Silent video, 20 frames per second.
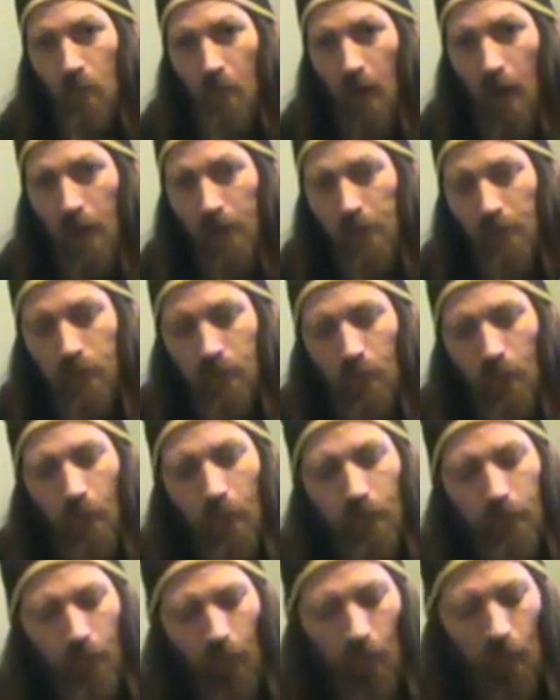magnets, it
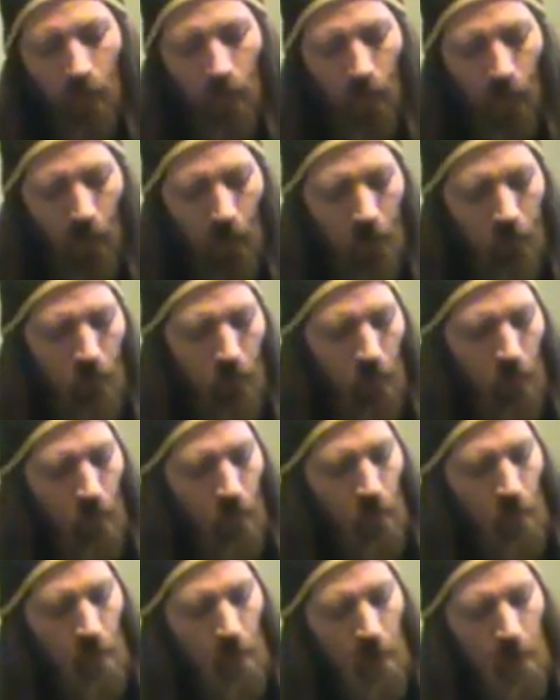won't fall off.
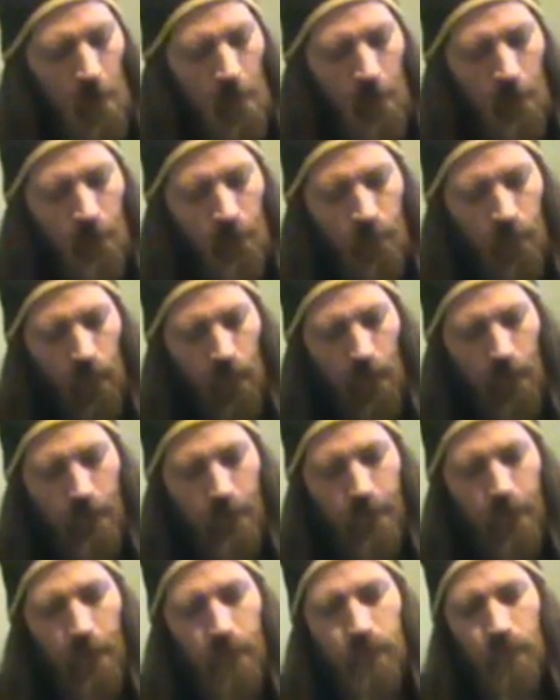It's
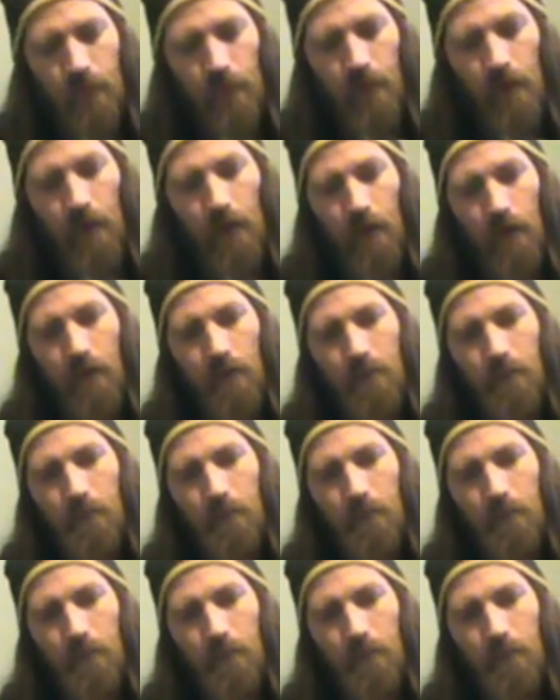got the